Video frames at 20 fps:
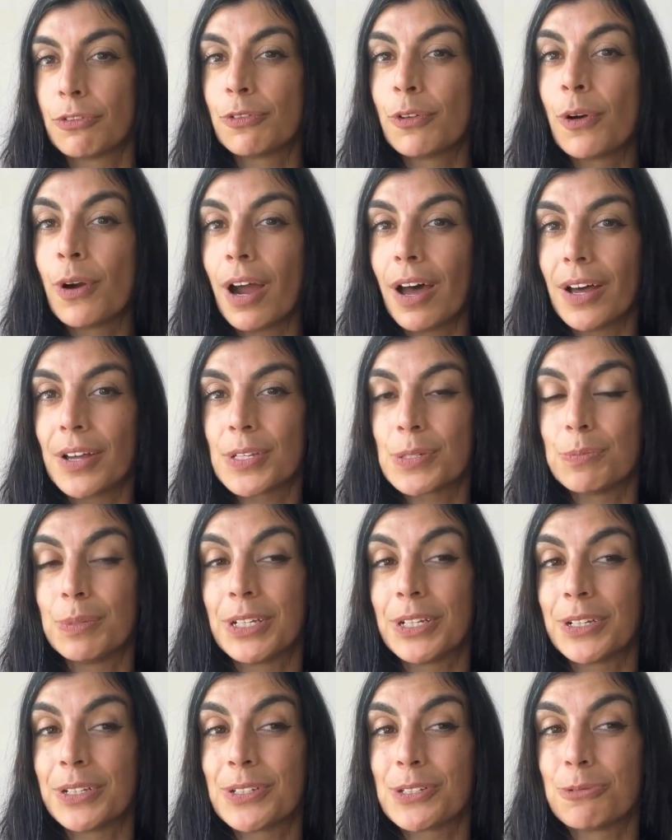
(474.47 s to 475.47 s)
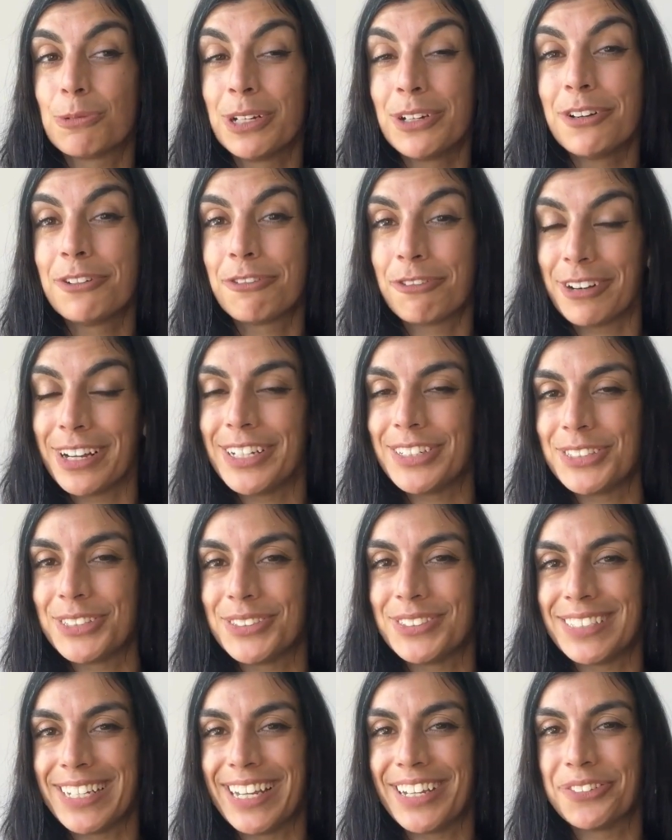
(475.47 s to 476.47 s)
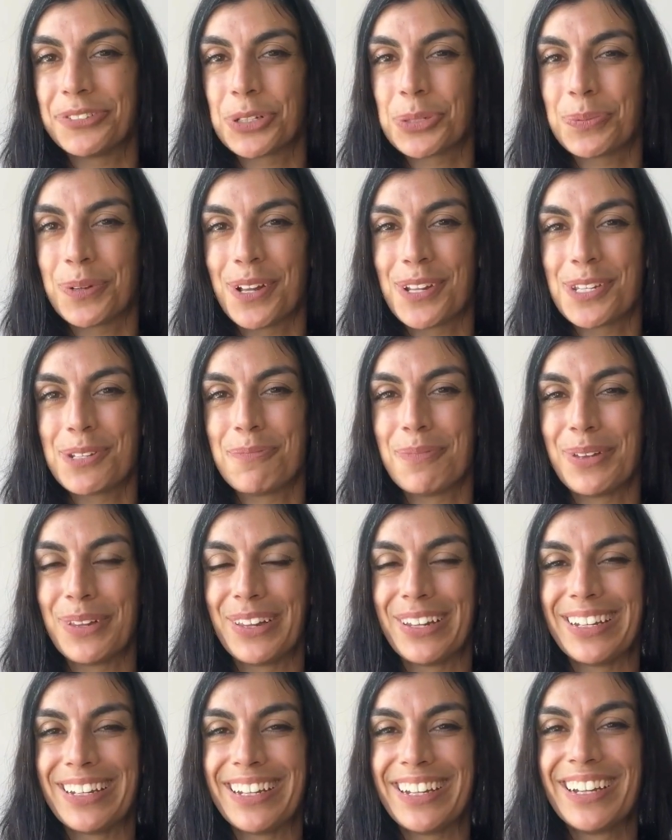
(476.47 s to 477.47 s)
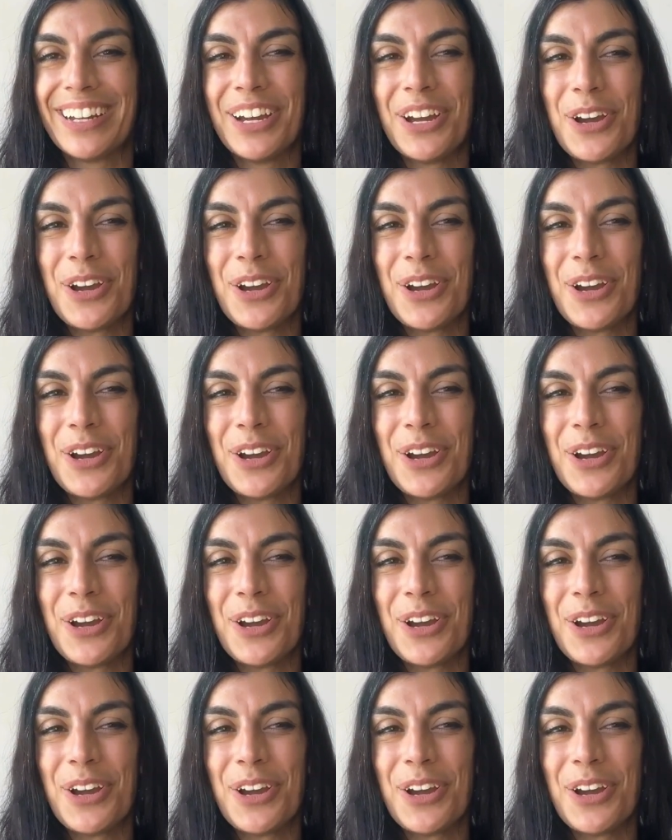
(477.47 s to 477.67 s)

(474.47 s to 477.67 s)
for us because we're afraid to take responsibility.